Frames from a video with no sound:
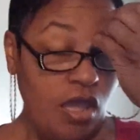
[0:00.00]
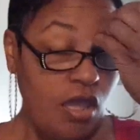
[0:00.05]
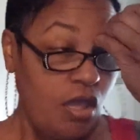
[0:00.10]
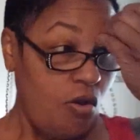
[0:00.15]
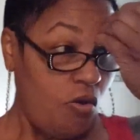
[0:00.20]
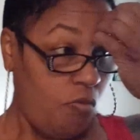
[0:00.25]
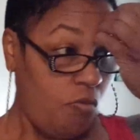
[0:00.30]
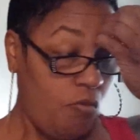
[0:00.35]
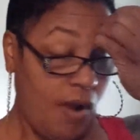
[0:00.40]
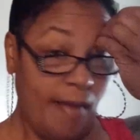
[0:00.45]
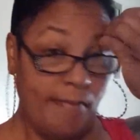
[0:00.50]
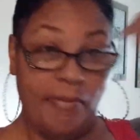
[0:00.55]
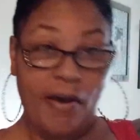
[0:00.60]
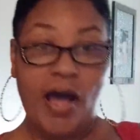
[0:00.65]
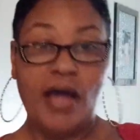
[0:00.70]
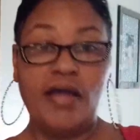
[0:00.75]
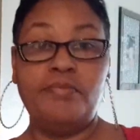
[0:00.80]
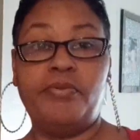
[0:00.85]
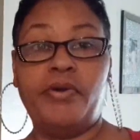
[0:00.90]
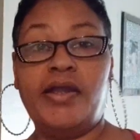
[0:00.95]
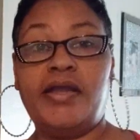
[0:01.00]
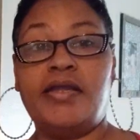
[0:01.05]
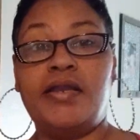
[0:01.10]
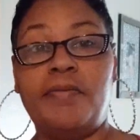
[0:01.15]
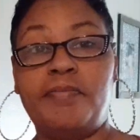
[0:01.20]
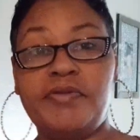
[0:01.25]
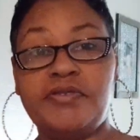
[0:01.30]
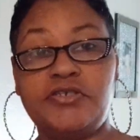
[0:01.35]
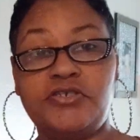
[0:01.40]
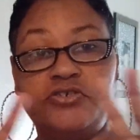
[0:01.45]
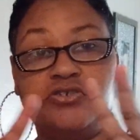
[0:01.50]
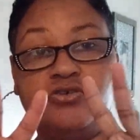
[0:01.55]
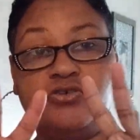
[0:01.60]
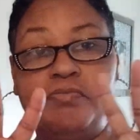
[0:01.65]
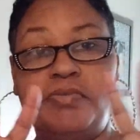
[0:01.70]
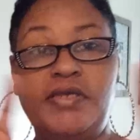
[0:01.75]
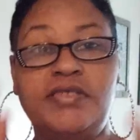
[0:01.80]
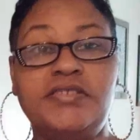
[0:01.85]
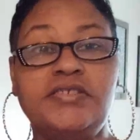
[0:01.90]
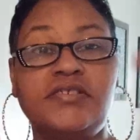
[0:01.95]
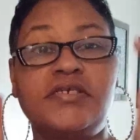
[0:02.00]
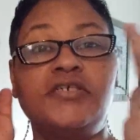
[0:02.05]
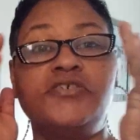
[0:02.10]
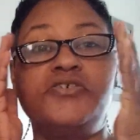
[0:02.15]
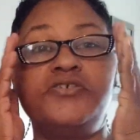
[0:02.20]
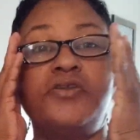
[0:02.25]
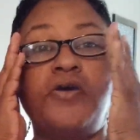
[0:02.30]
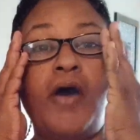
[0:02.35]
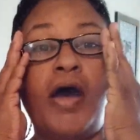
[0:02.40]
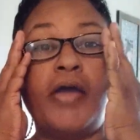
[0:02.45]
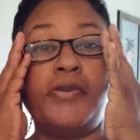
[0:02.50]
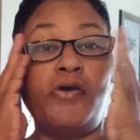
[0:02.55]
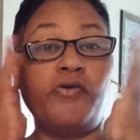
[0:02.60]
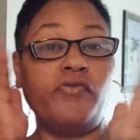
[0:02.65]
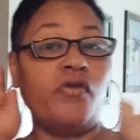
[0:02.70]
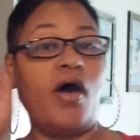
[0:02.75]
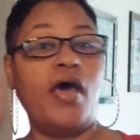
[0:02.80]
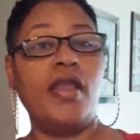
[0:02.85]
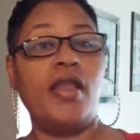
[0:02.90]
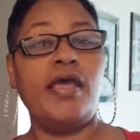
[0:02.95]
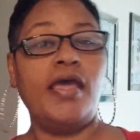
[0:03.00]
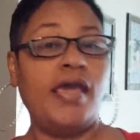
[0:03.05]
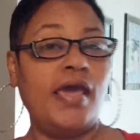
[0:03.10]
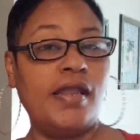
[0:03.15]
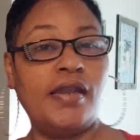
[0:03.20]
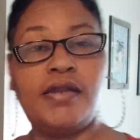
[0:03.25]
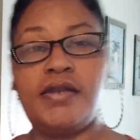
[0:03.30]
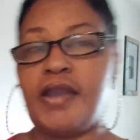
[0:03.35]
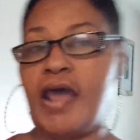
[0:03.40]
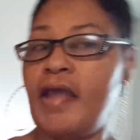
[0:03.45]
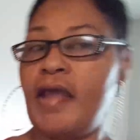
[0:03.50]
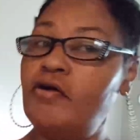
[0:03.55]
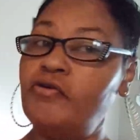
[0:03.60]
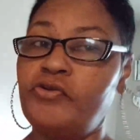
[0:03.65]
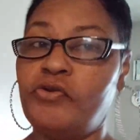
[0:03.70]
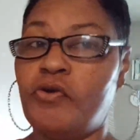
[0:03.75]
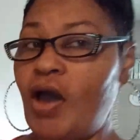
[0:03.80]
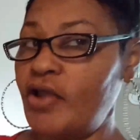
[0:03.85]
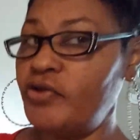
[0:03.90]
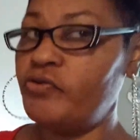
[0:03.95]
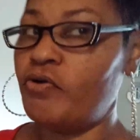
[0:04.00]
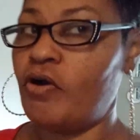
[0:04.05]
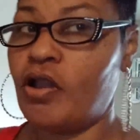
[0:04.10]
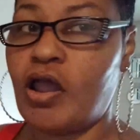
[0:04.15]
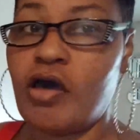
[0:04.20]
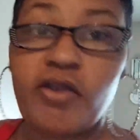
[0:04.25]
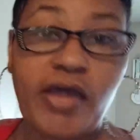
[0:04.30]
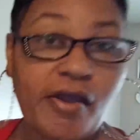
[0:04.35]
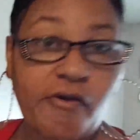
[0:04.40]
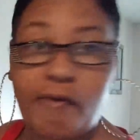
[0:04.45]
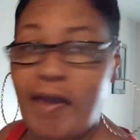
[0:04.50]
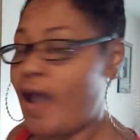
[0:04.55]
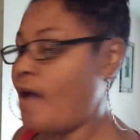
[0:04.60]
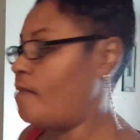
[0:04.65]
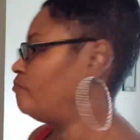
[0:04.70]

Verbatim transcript: Well, I'm probably breaking up into two pieces because you know I don't know how to edit and I don't know how to do all that crap.